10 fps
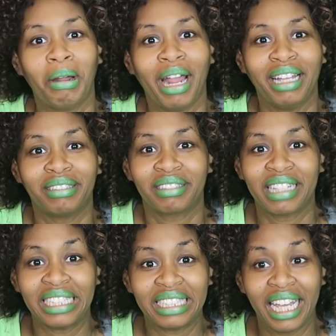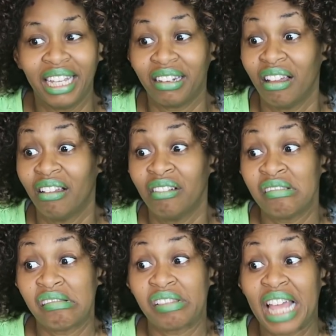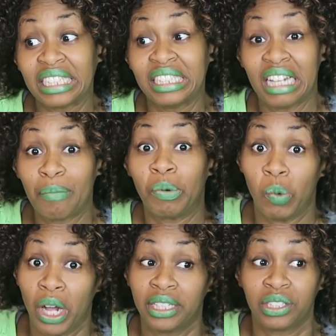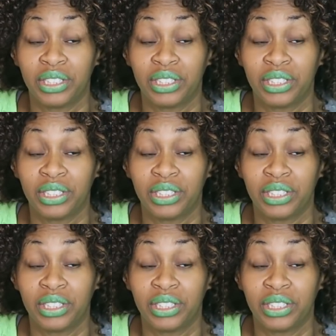All right, that's it. That's the number one.